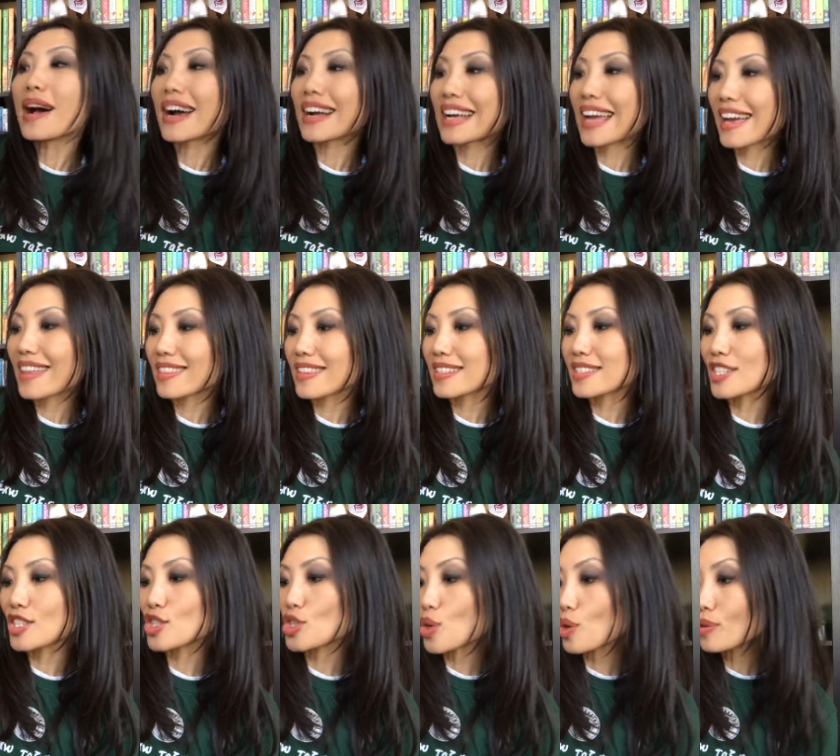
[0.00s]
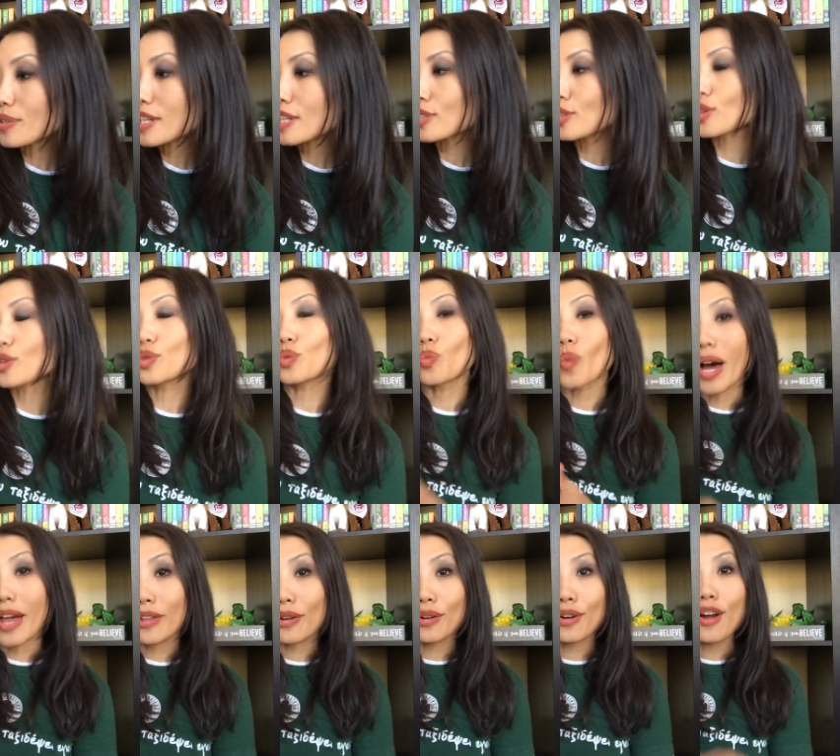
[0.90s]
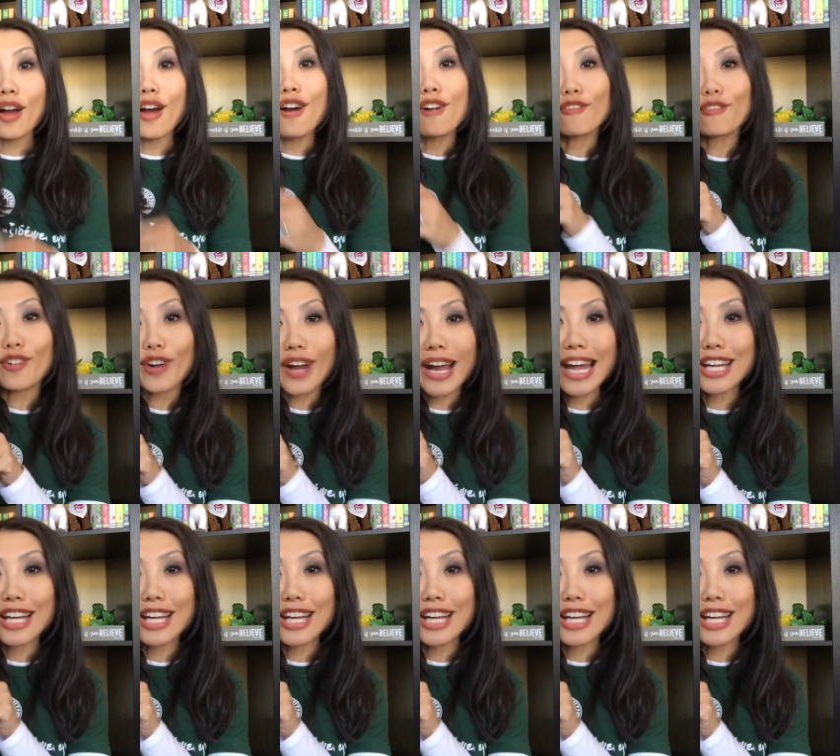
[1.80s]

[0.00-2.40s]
Again, this is Turn and Learn Weather for